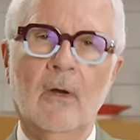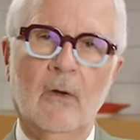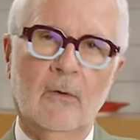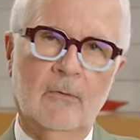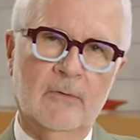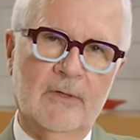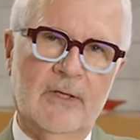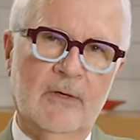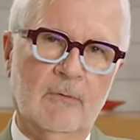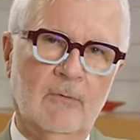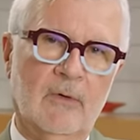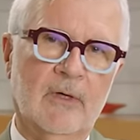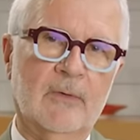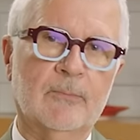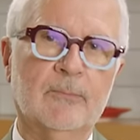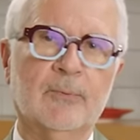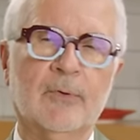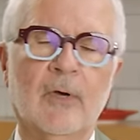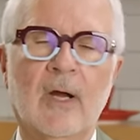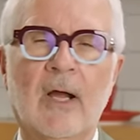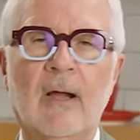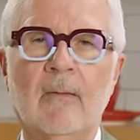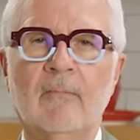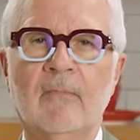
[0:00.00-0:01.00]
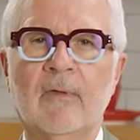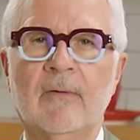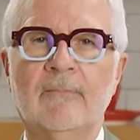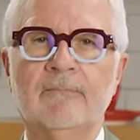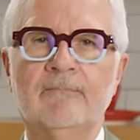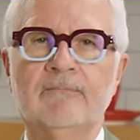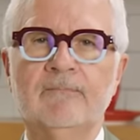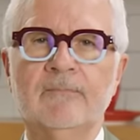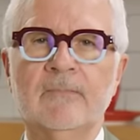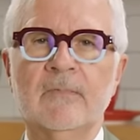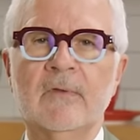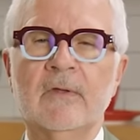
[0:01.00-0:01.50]
Only one problem.
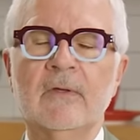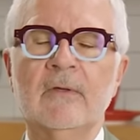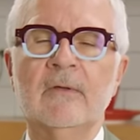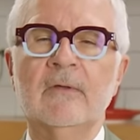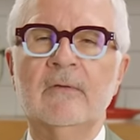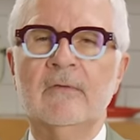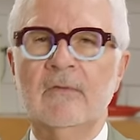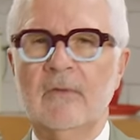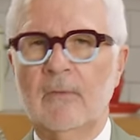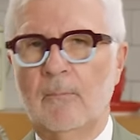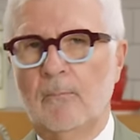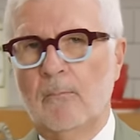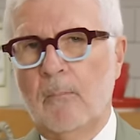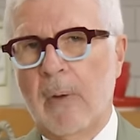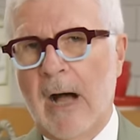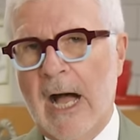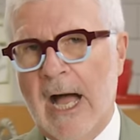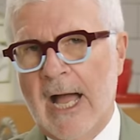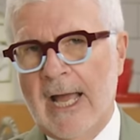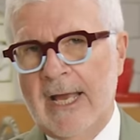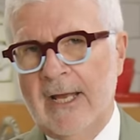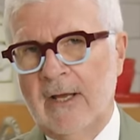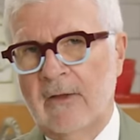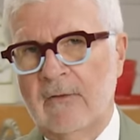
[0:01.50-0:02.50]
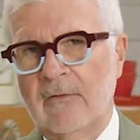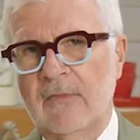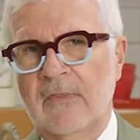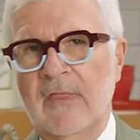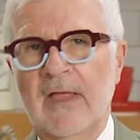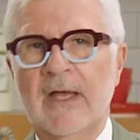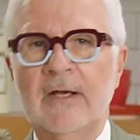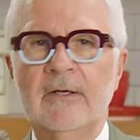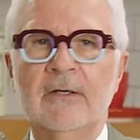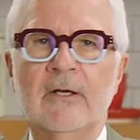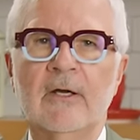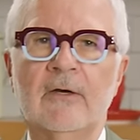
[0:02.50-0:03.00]
The bile
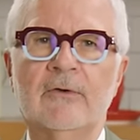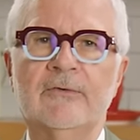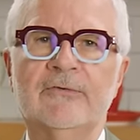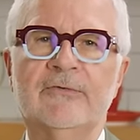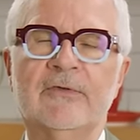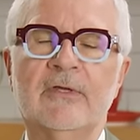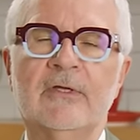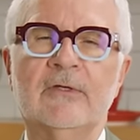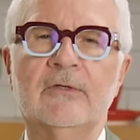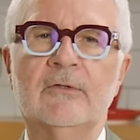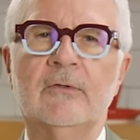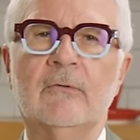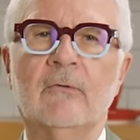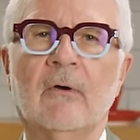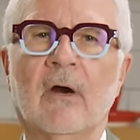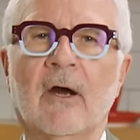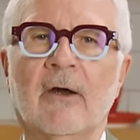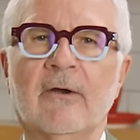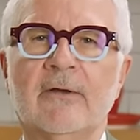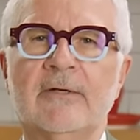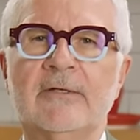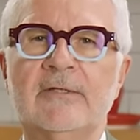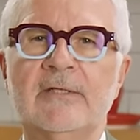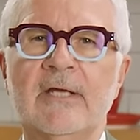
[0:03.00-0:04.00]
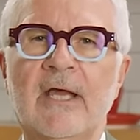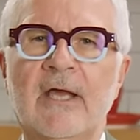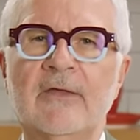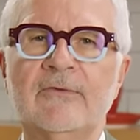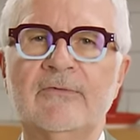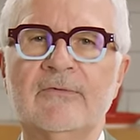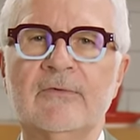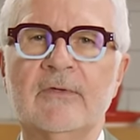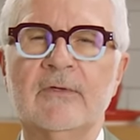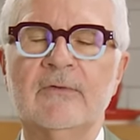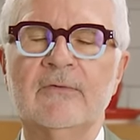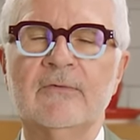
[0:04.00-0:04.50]
then goes into our
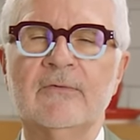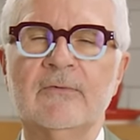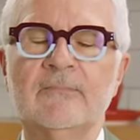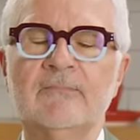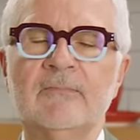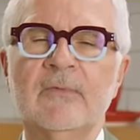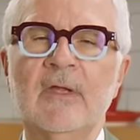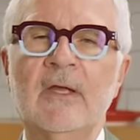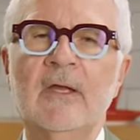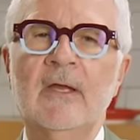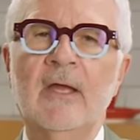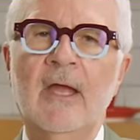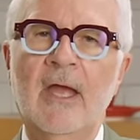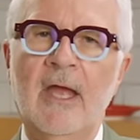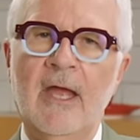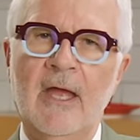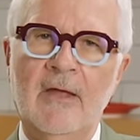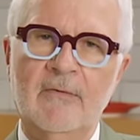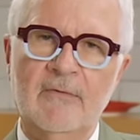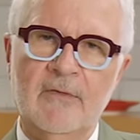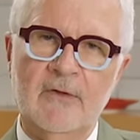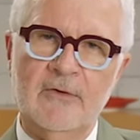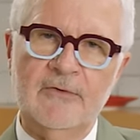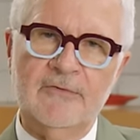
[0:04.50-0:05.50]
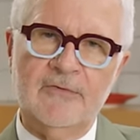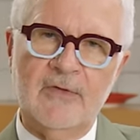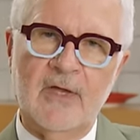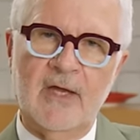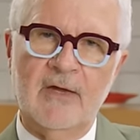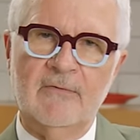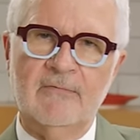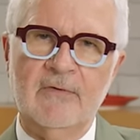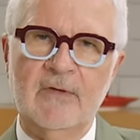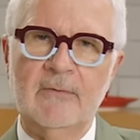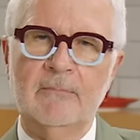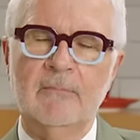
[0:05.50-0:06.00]
intestines and those
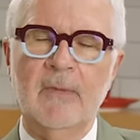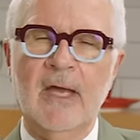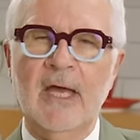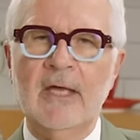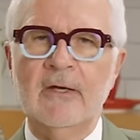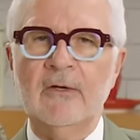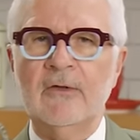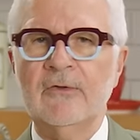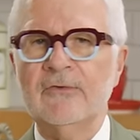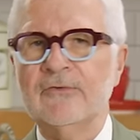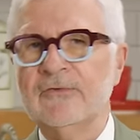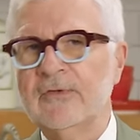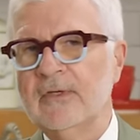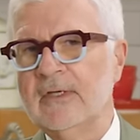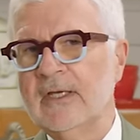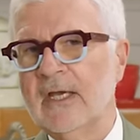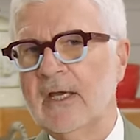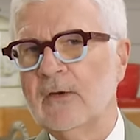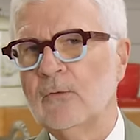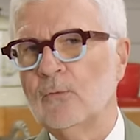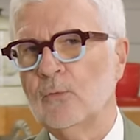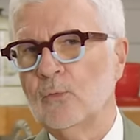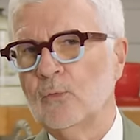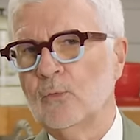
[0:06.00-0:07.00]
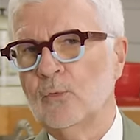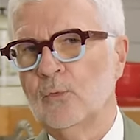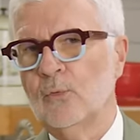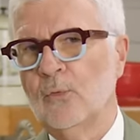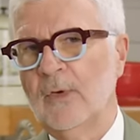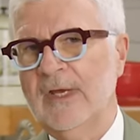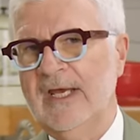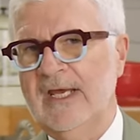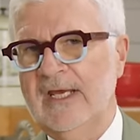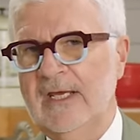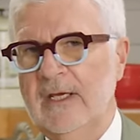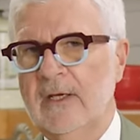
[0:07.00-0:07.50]
heavy metals get
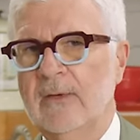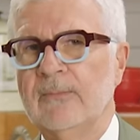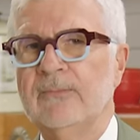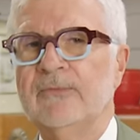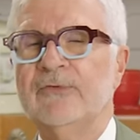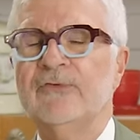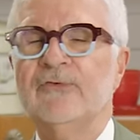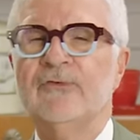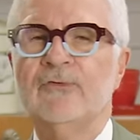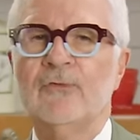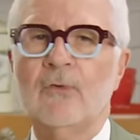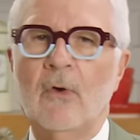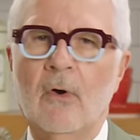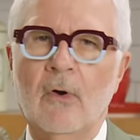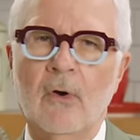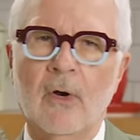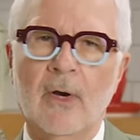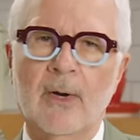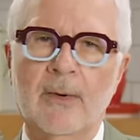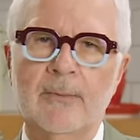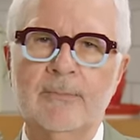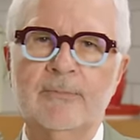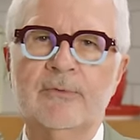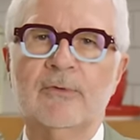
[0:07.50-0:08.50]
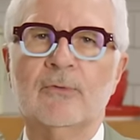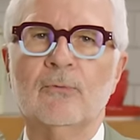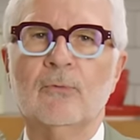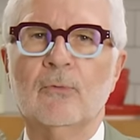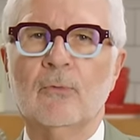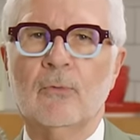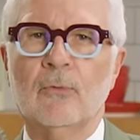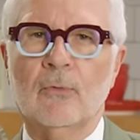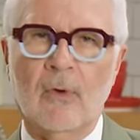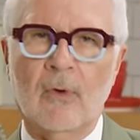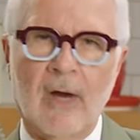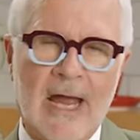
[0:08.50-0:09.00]
reabsorbed
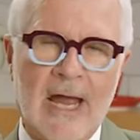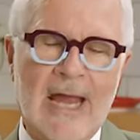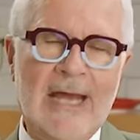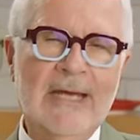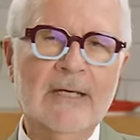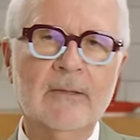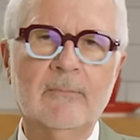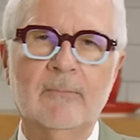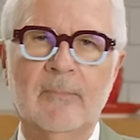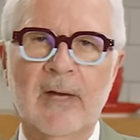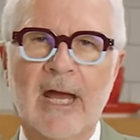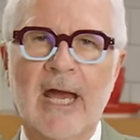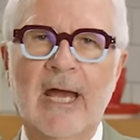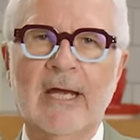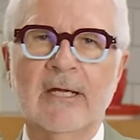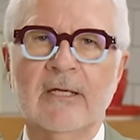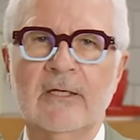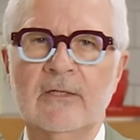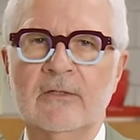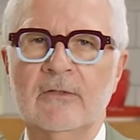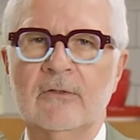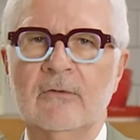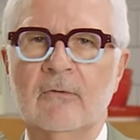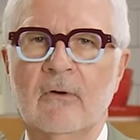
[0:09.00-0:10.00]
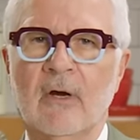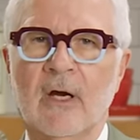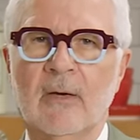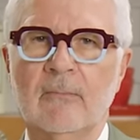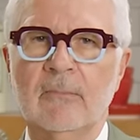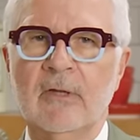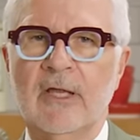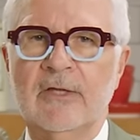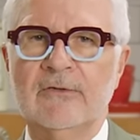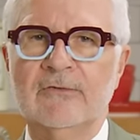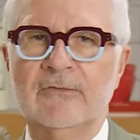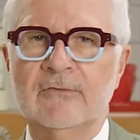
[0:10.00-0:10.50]
right back into our
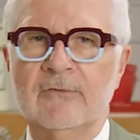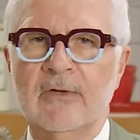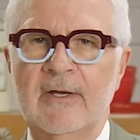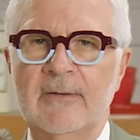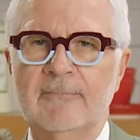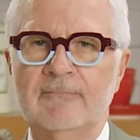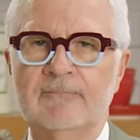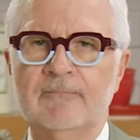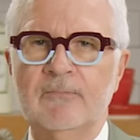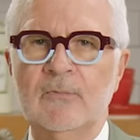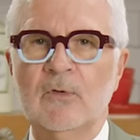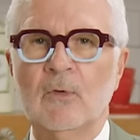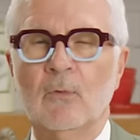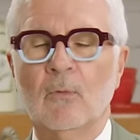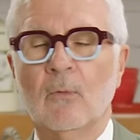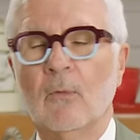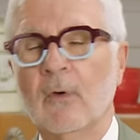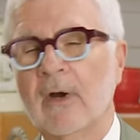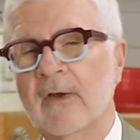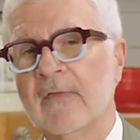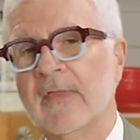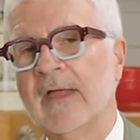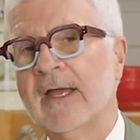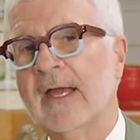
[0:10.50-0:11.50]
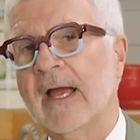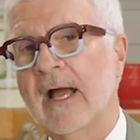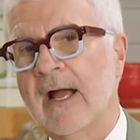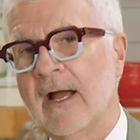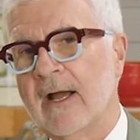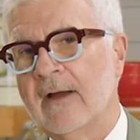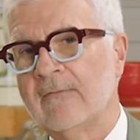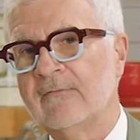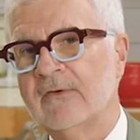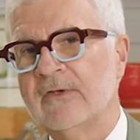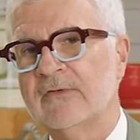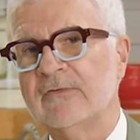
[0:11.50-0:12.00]
bloodstream where they
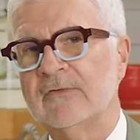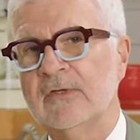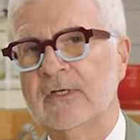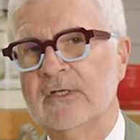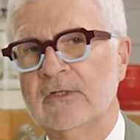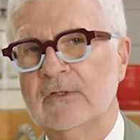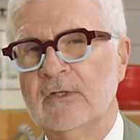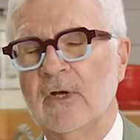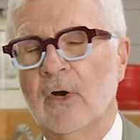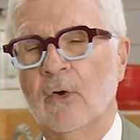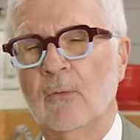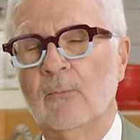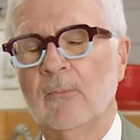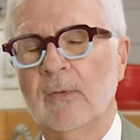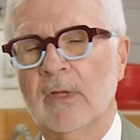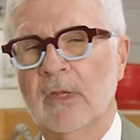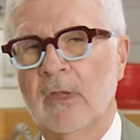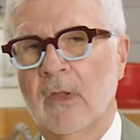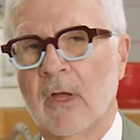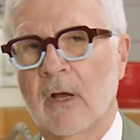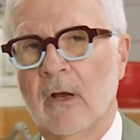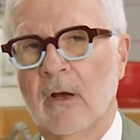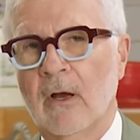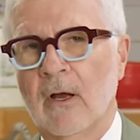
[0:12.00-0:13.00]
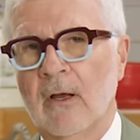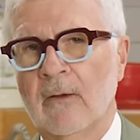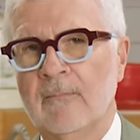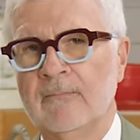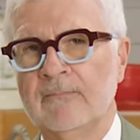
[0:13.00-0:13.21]
obviously don't belong.